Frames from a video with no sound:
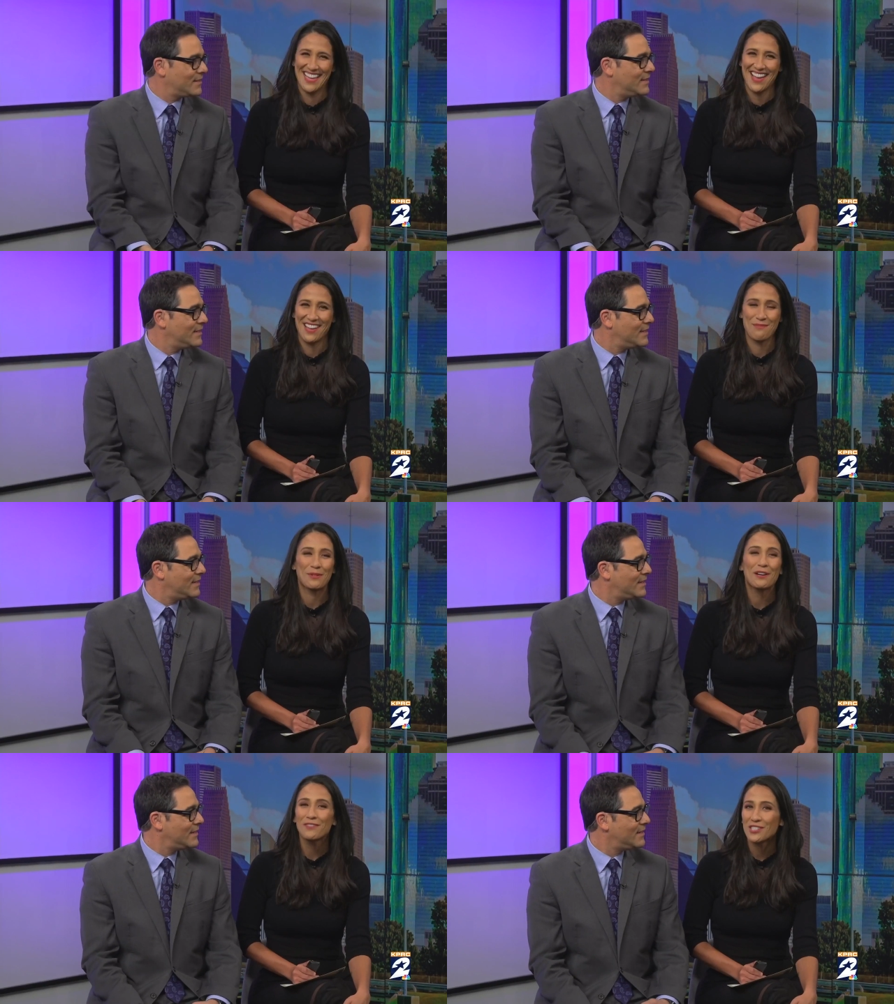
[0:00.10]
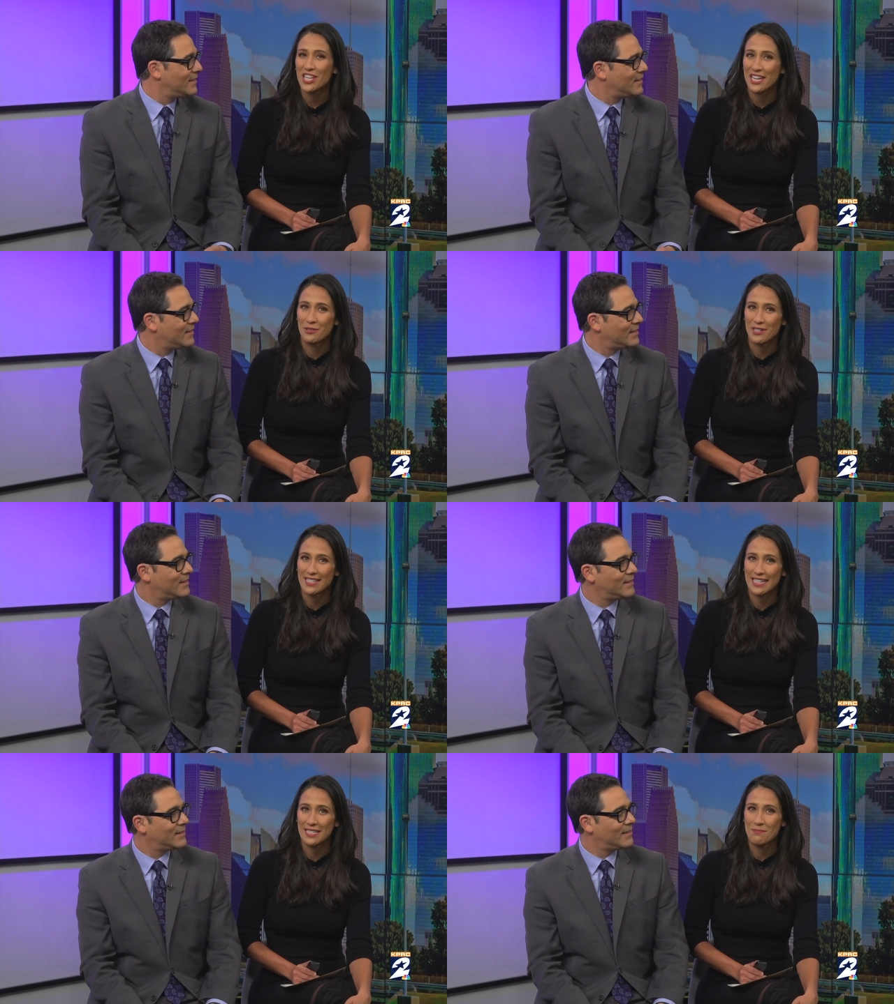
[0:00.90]
Speaker 1: on the perfect January
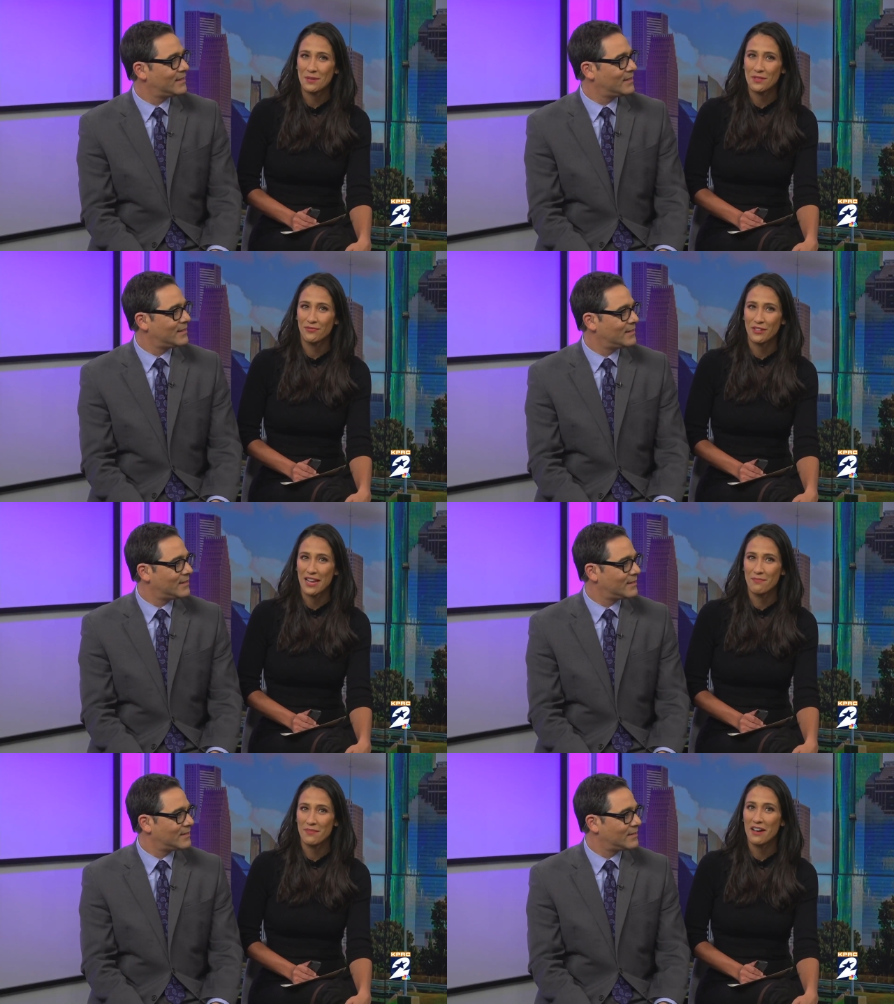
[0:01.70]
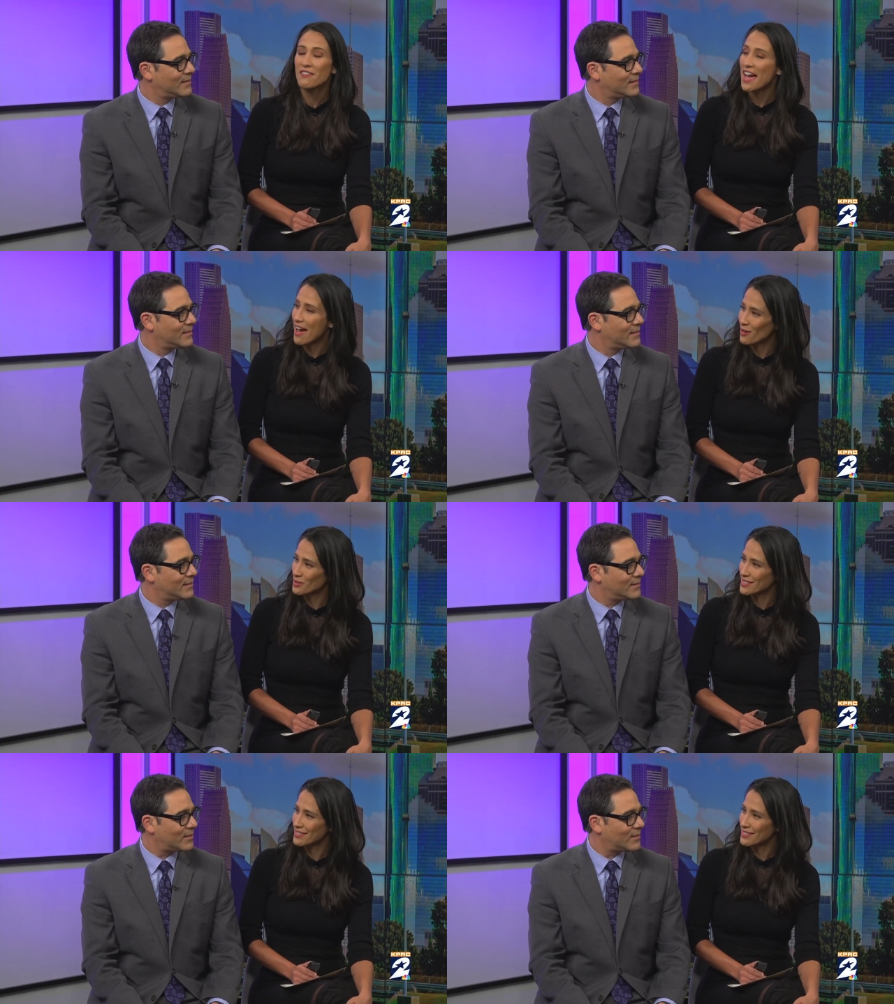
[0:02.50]
day to build the frame of a house.